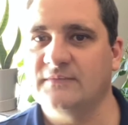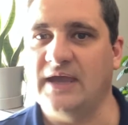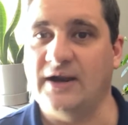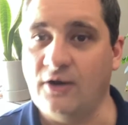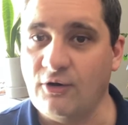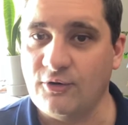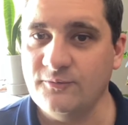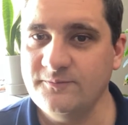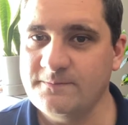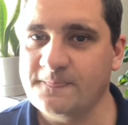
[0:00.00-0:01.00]
at
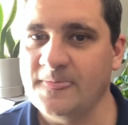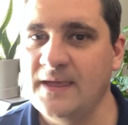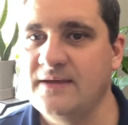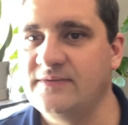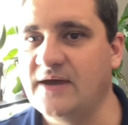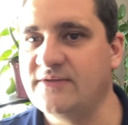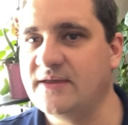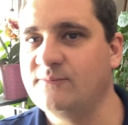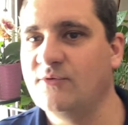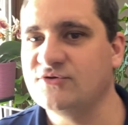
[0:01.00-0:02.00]
home, now
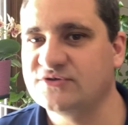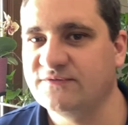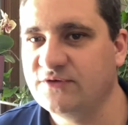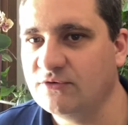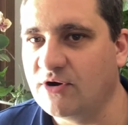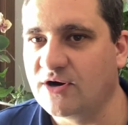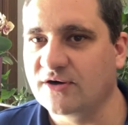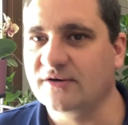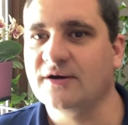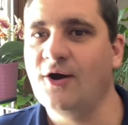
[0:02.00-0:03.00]
that most of you
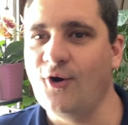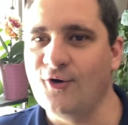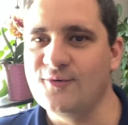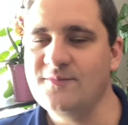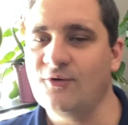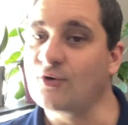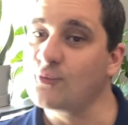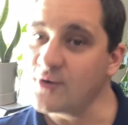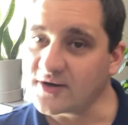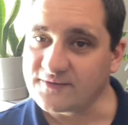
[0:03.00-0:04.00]
are home or
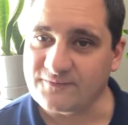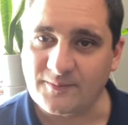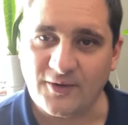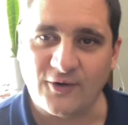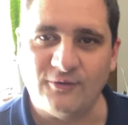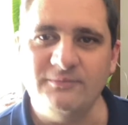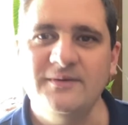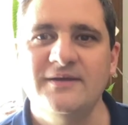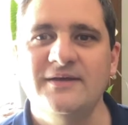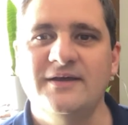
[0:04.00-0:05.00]
working from home,
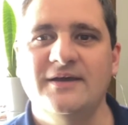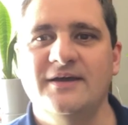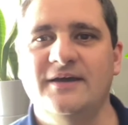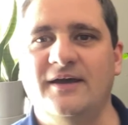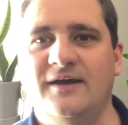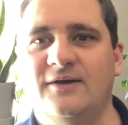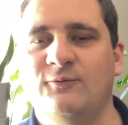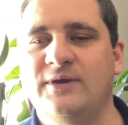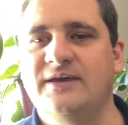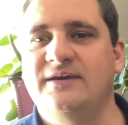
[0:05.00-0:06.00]

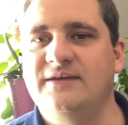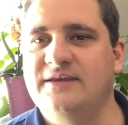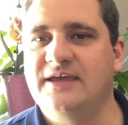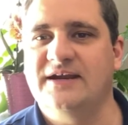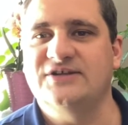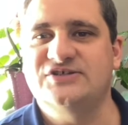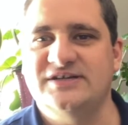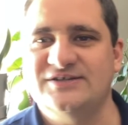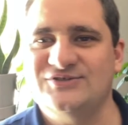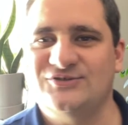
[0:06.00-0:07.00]
we get a
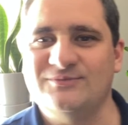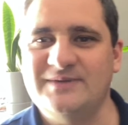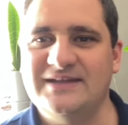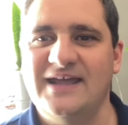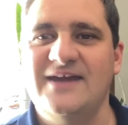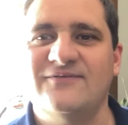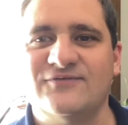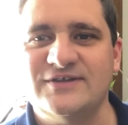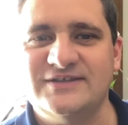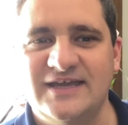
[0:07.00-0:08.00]
chance to meet
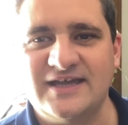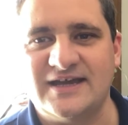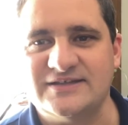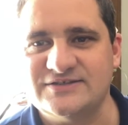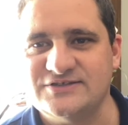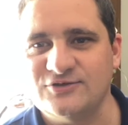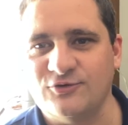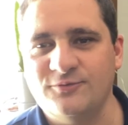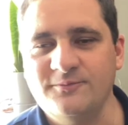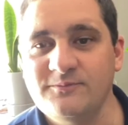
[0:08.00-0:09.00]
every day on
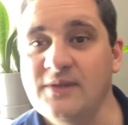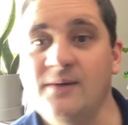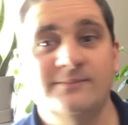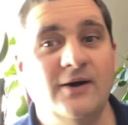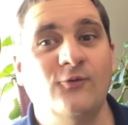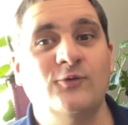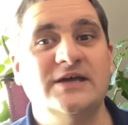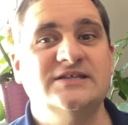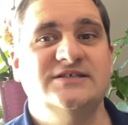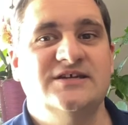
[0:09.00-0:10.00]
Zoom, but
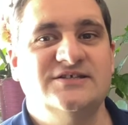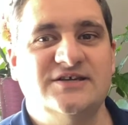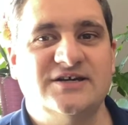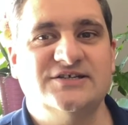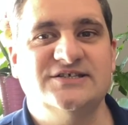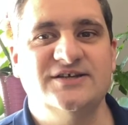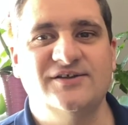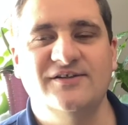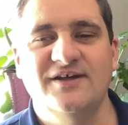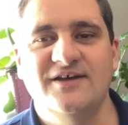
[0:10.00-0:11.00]
Wednesdays are
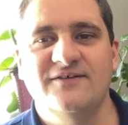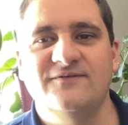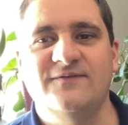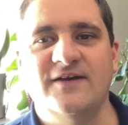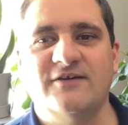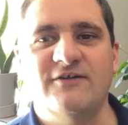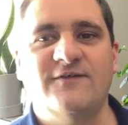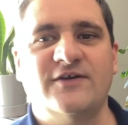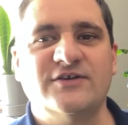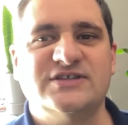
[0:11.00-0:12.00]
still very,
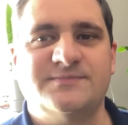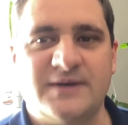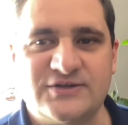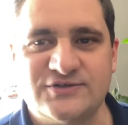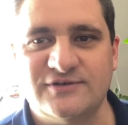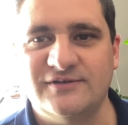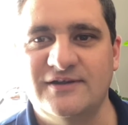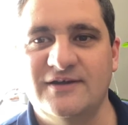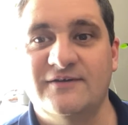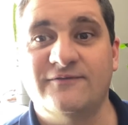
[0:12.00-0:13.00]
very special
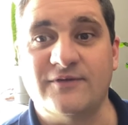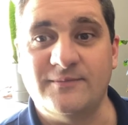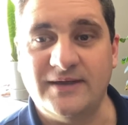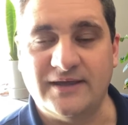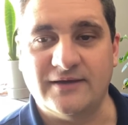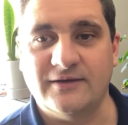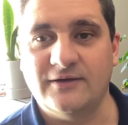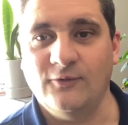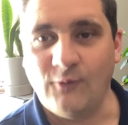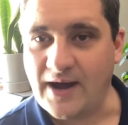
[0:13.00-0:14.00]
for me.
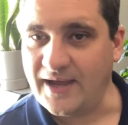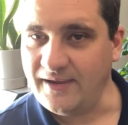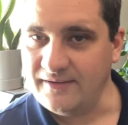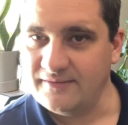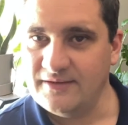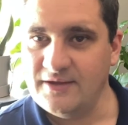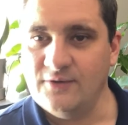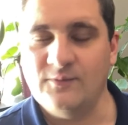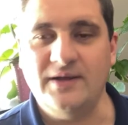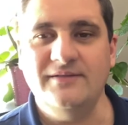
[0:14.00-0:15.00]
Why?
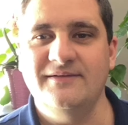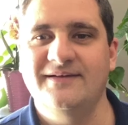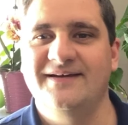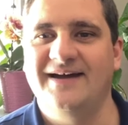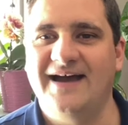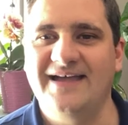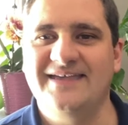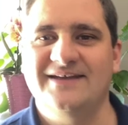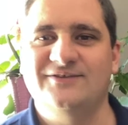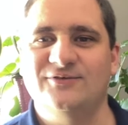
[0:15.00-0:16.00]
Well, I
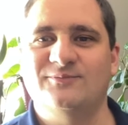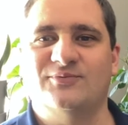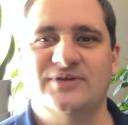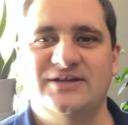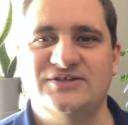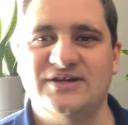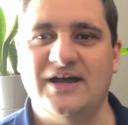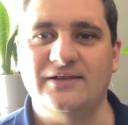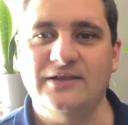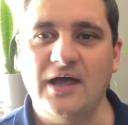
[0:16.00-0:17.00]
get to preach
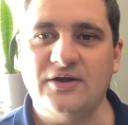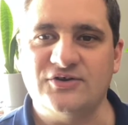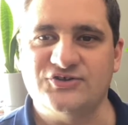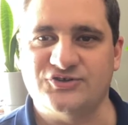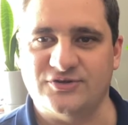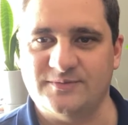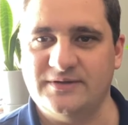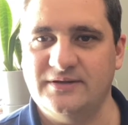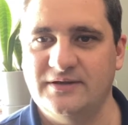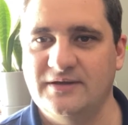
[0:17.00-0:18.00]
a longer
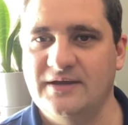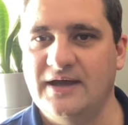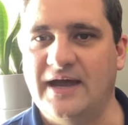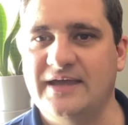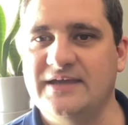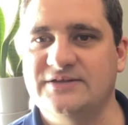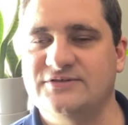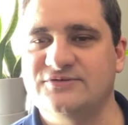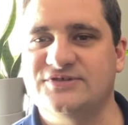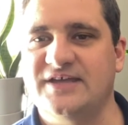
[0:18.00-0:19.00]
sermon. I get
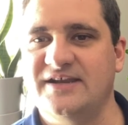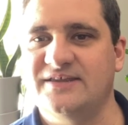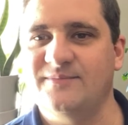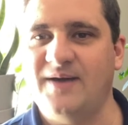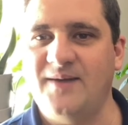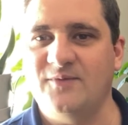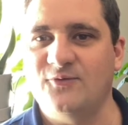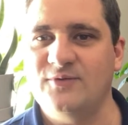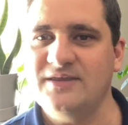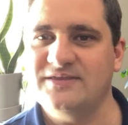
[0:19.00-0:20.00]
to study the Bible
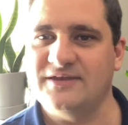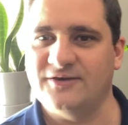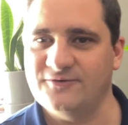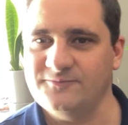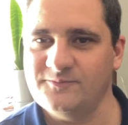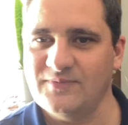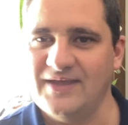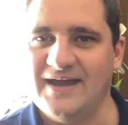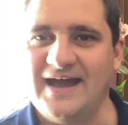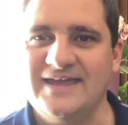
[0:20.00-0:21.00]
with you.
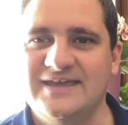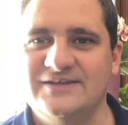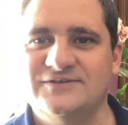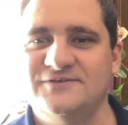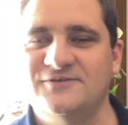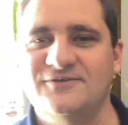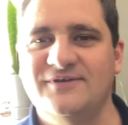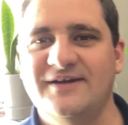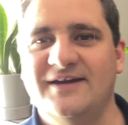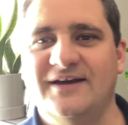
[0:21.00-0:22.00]
I get to
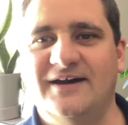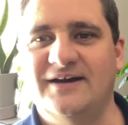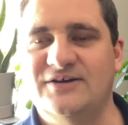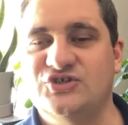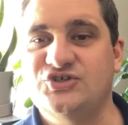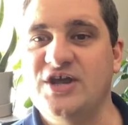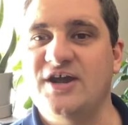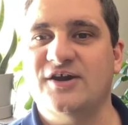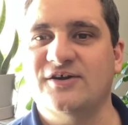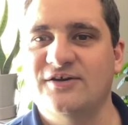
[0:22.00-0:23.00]

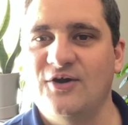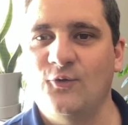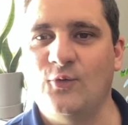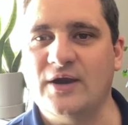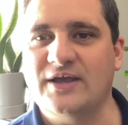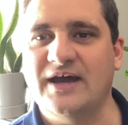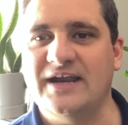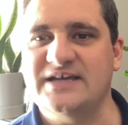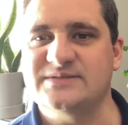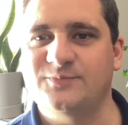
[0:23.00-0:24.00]
share what God
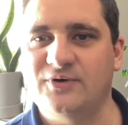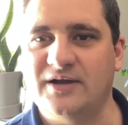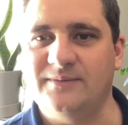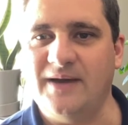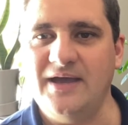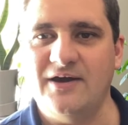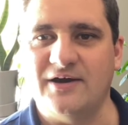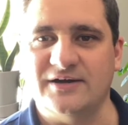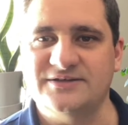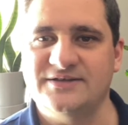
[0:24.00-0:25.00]
has put on my
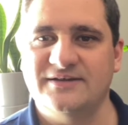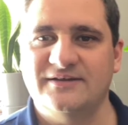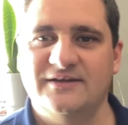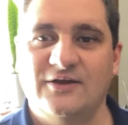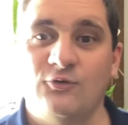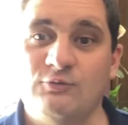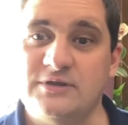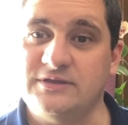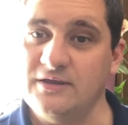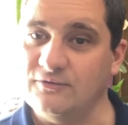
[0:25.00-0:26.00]
heart
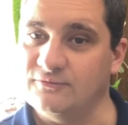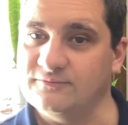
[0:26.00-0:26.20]
with you.